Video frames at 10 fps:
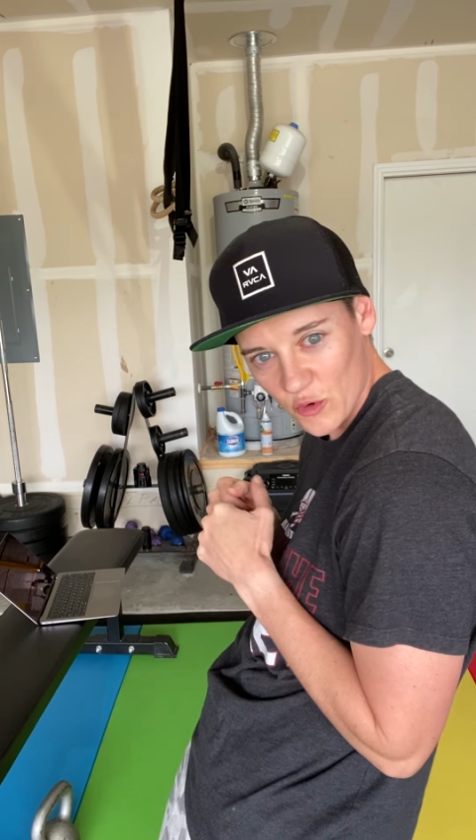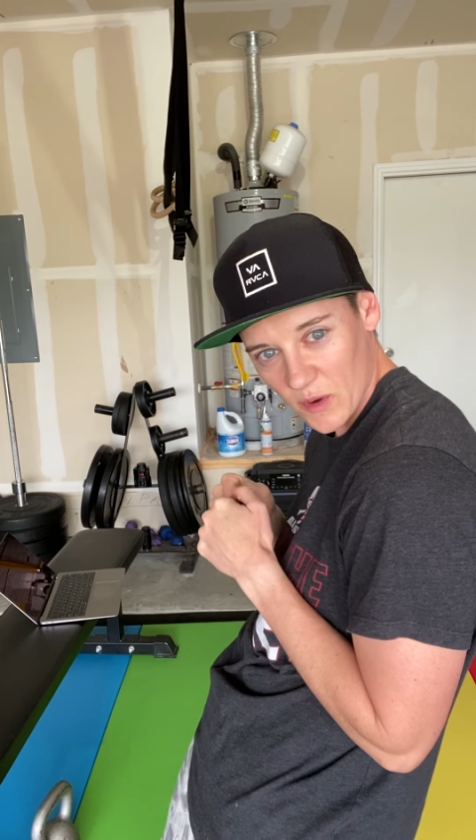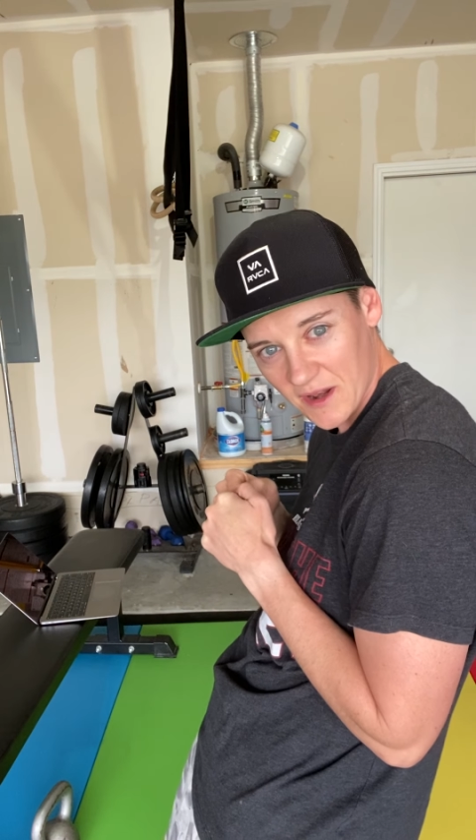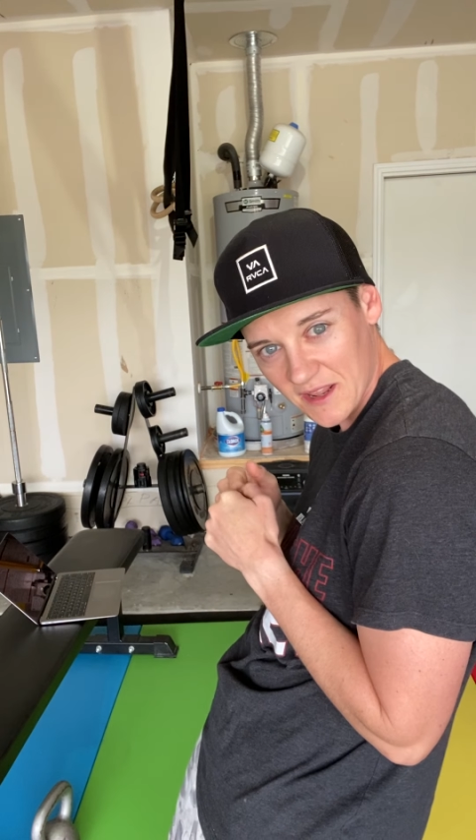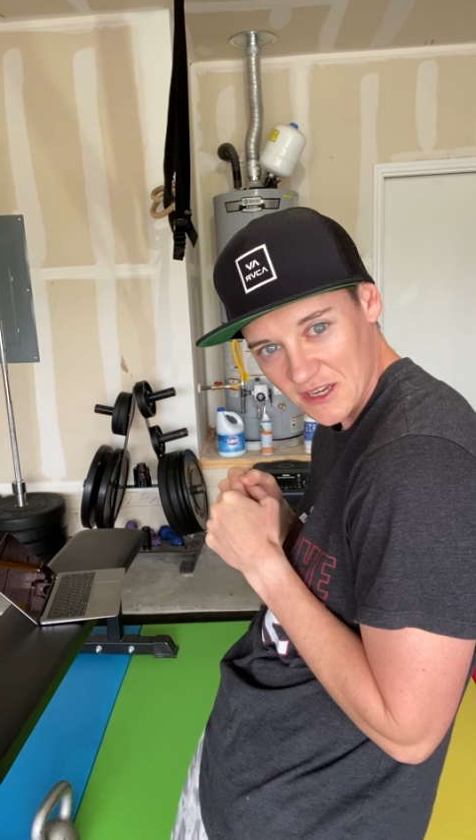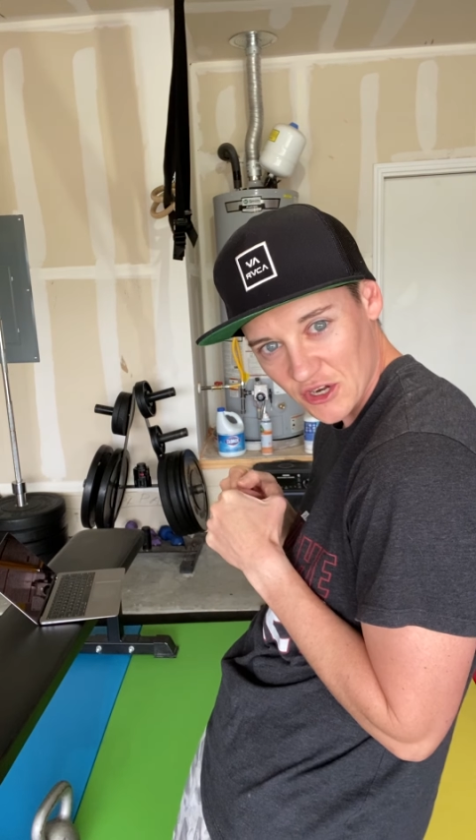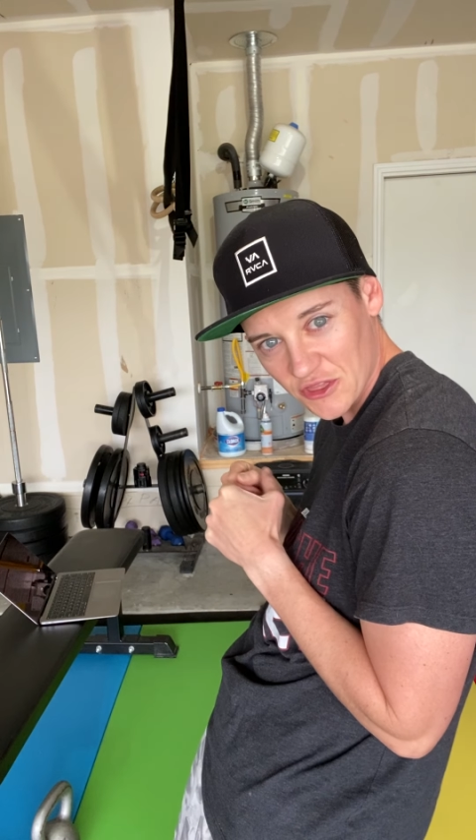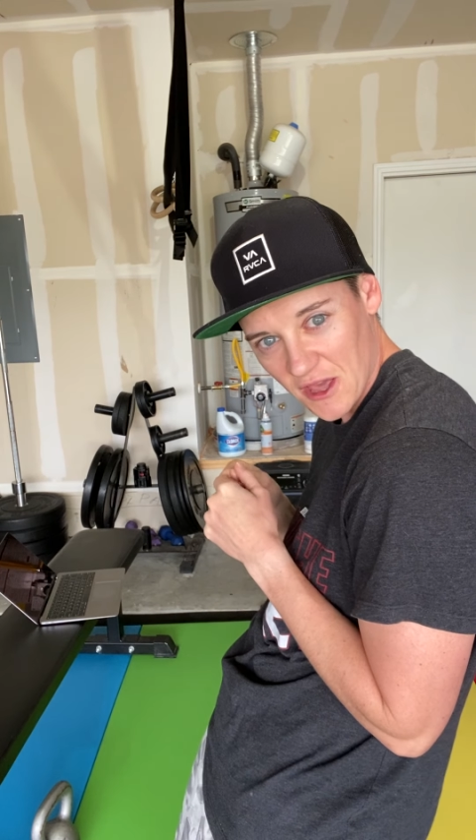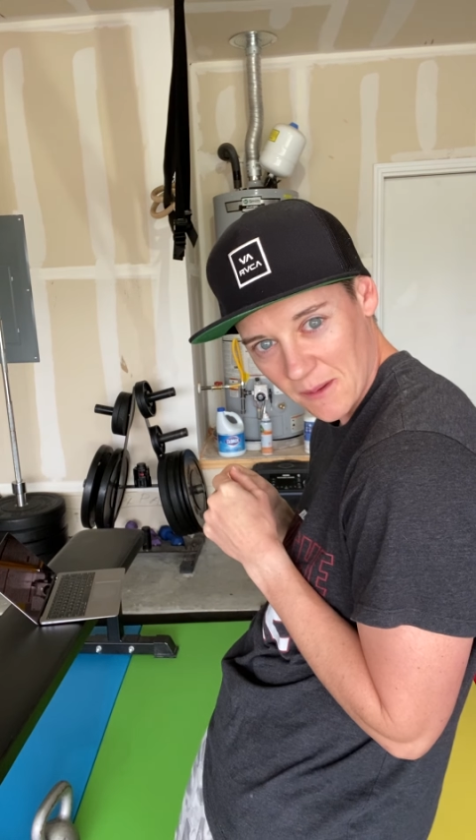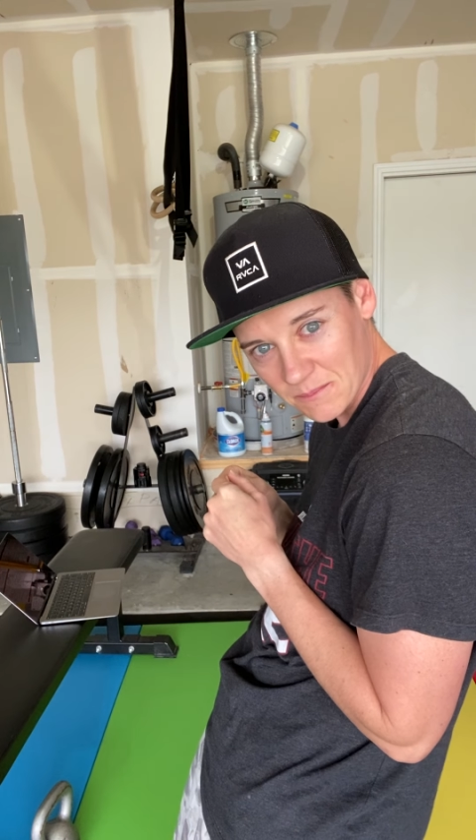twiddling your
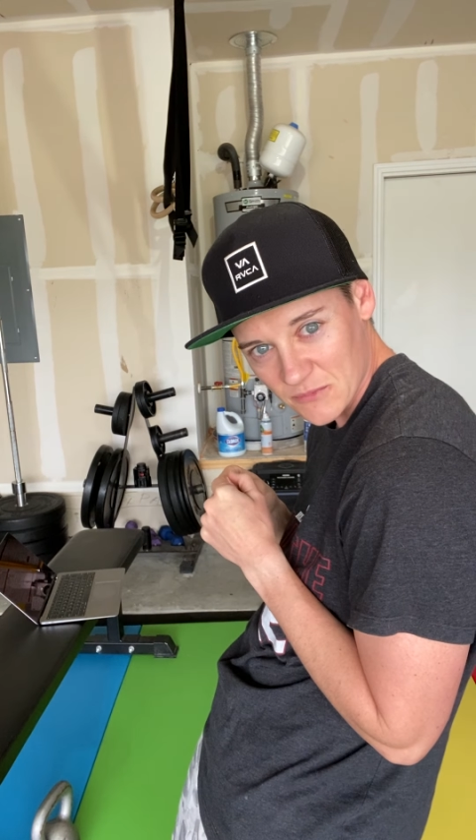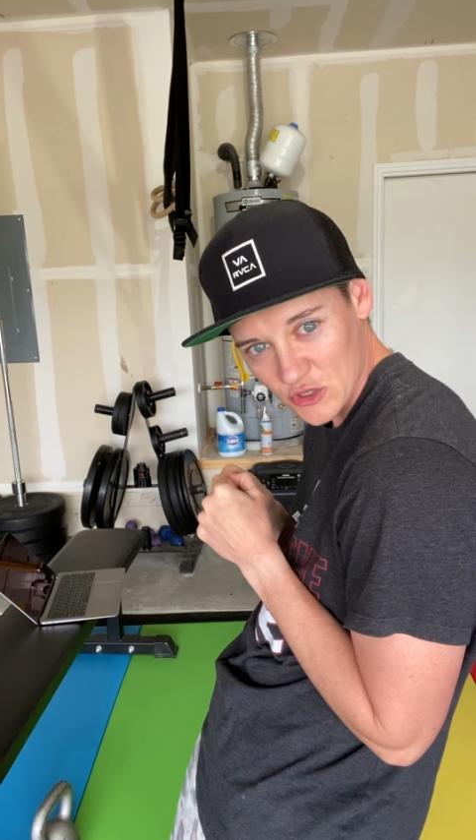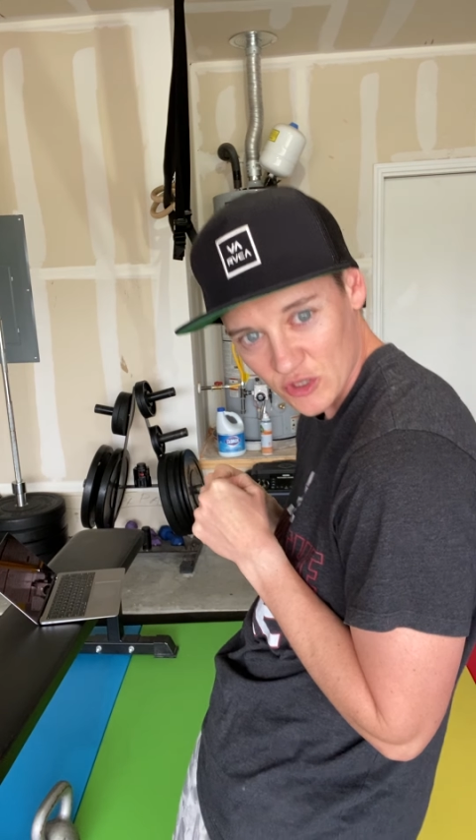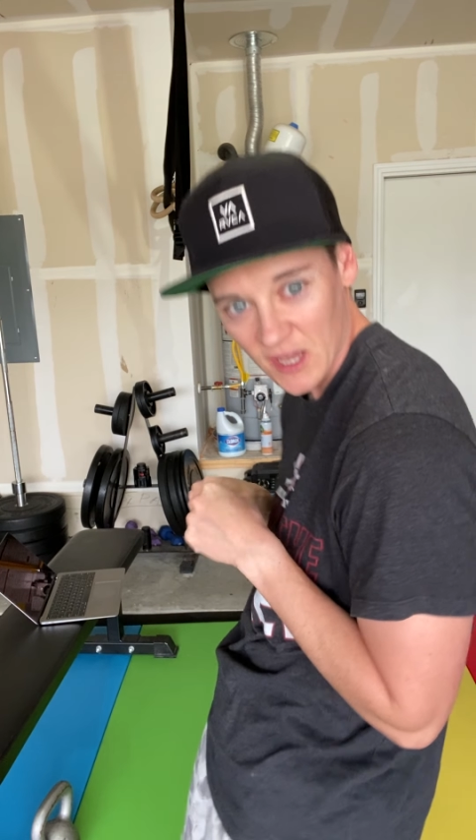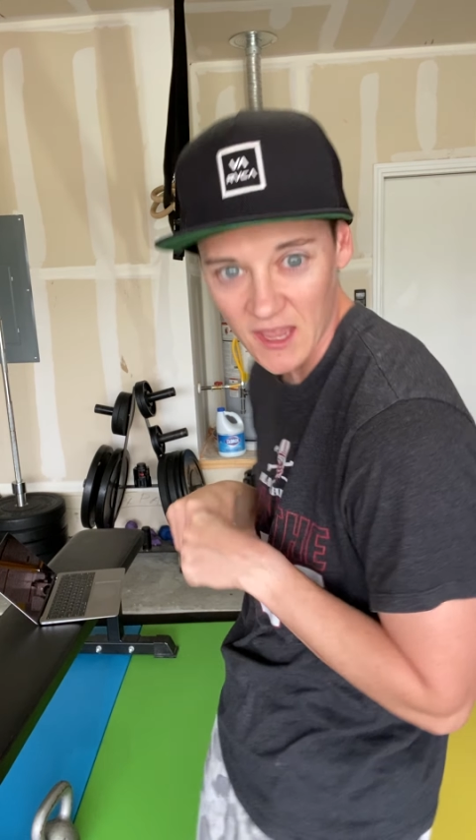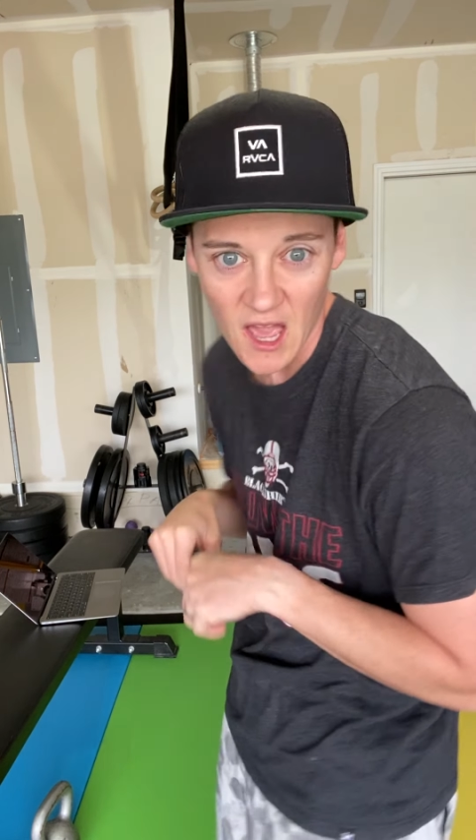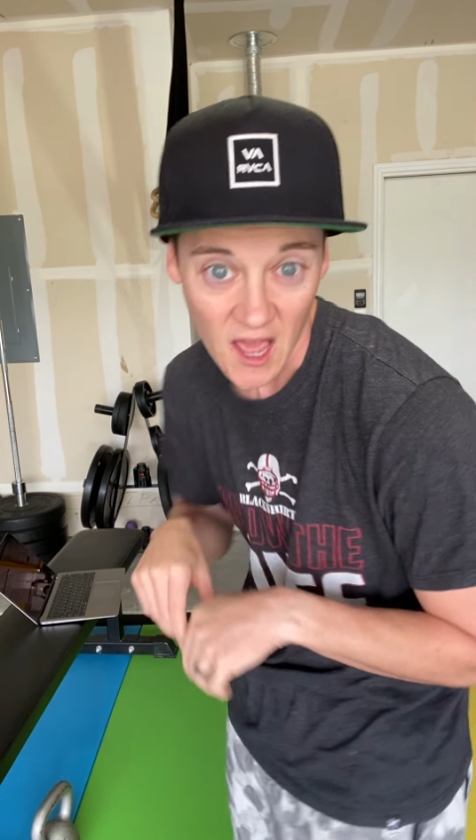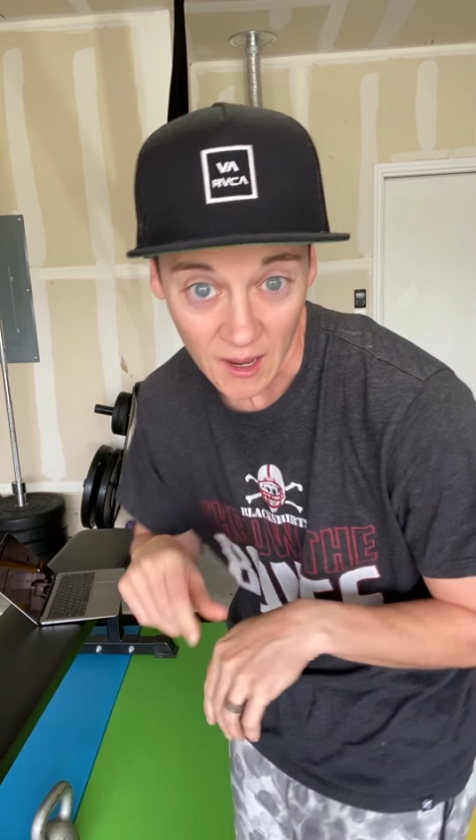thumbs, okay?